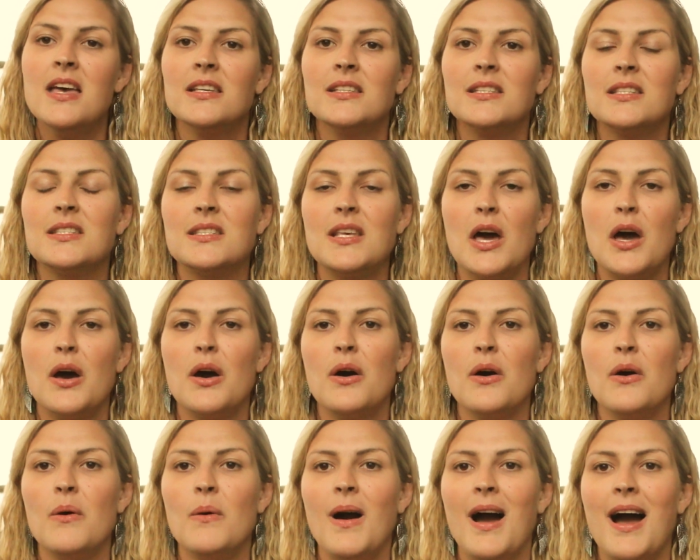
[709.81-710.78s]

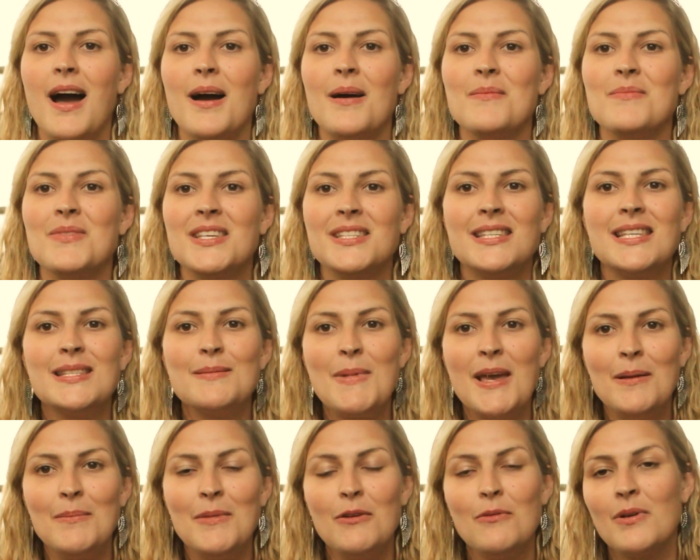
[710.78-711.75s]
So this has
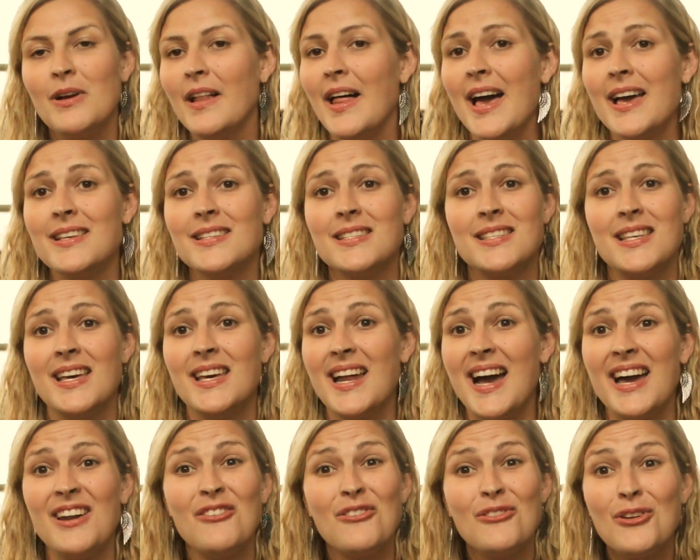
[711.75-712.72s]
made me realize
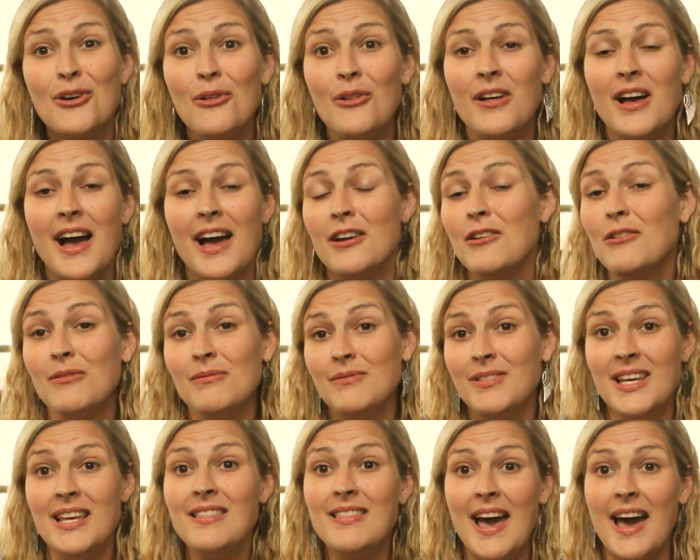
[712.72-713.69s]
that I
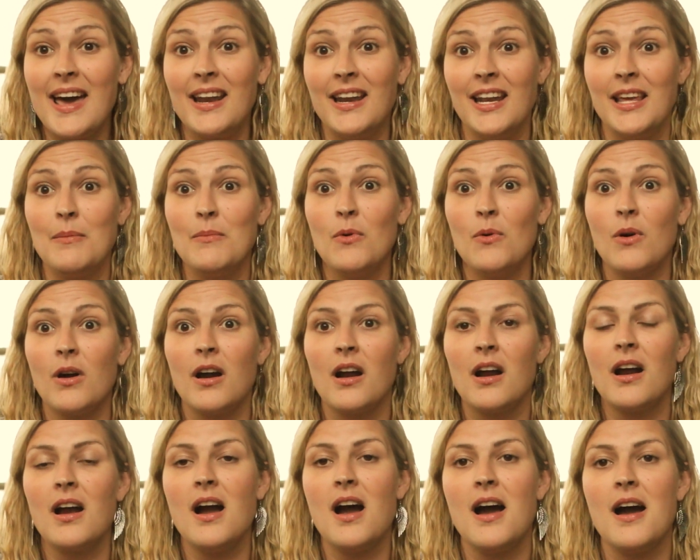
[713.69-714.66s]
don't need that
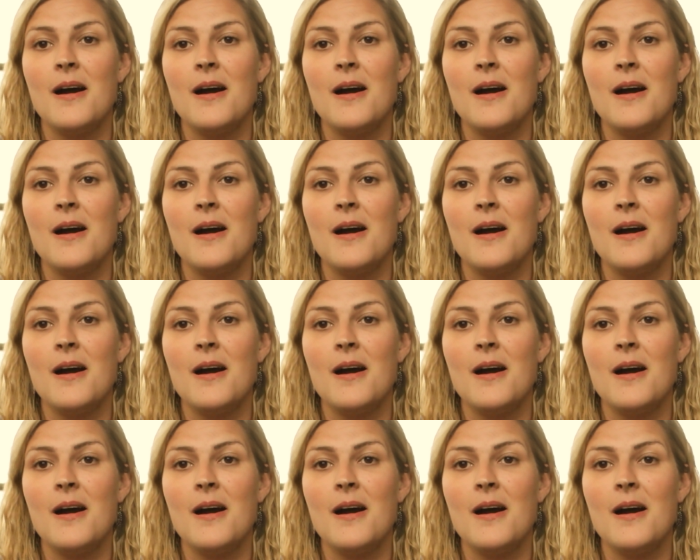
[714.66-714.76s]
anymore.